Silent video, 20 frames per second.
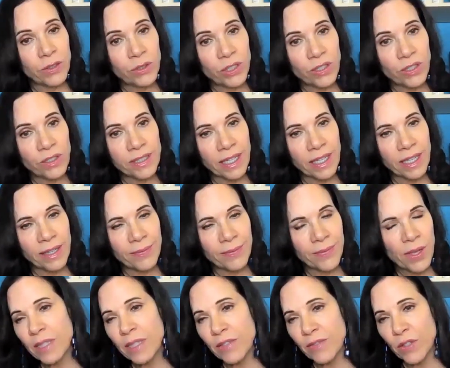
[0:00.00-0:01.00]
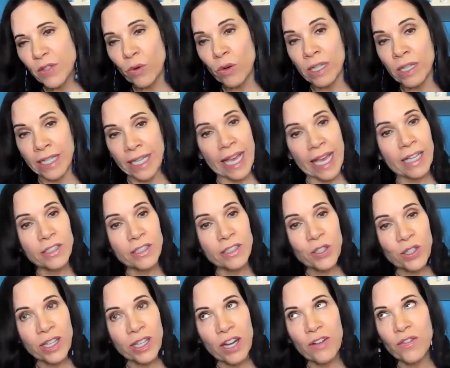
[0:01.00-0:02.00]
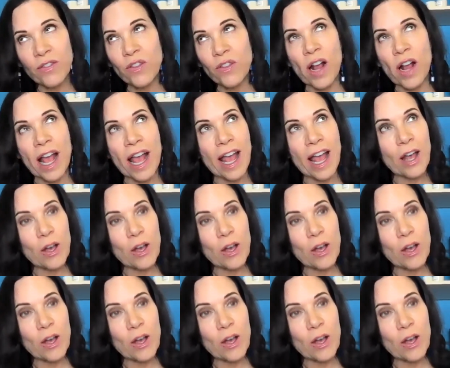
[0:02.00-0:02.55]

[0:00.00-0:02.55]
of New Jersey, I believe you were a cantor there for